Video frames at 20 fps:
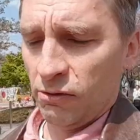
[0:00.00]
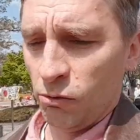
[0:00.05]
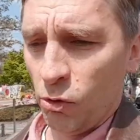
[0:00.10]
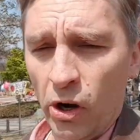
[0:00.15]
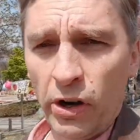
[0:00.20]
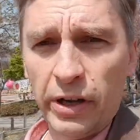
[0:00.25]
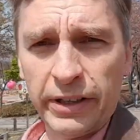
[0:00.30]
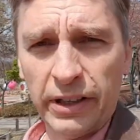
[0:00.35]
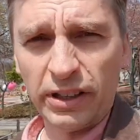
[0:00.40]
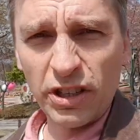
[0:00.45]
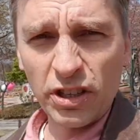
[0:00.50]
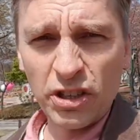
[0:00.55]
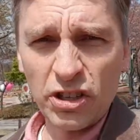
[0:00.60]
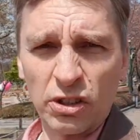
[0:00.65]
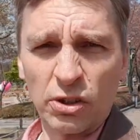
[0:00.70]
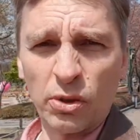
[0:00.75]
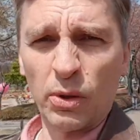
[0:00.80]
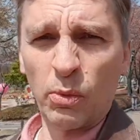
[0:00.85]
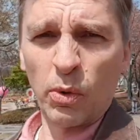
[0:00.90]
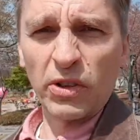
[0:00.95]
Well, in addition
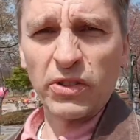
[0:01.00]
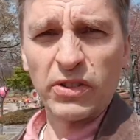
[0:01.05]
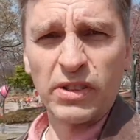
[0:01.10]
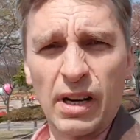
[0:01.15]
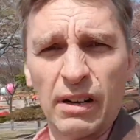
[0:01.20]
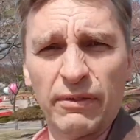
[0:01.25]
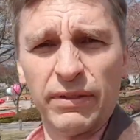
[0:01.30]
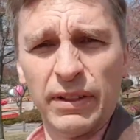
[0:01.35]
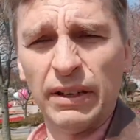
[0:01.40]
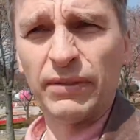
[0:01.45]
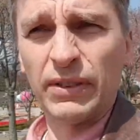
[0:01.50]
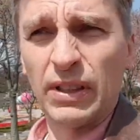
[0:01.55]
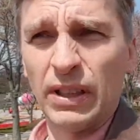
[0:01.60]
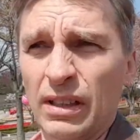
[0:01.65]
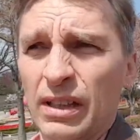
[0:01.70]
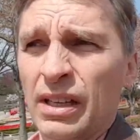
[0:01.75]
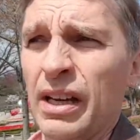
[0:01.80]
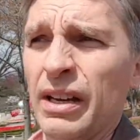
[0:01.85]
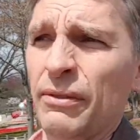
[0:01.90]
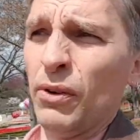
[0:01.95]
to the ones that I've lived
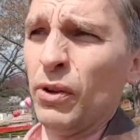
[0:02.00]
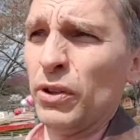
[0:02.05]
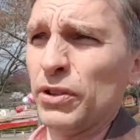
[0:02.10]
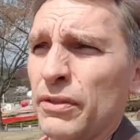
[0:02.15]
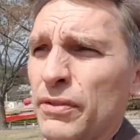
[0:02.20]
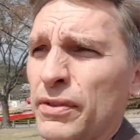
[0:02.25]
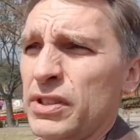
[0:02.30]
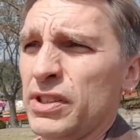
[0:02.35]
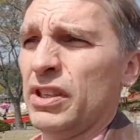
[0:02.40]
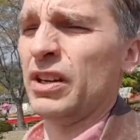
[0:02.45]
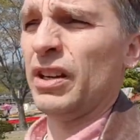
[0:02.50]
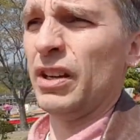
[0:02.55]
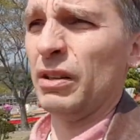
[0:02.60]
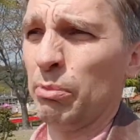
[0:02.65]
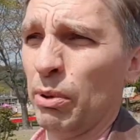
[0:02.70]
in, I've also visited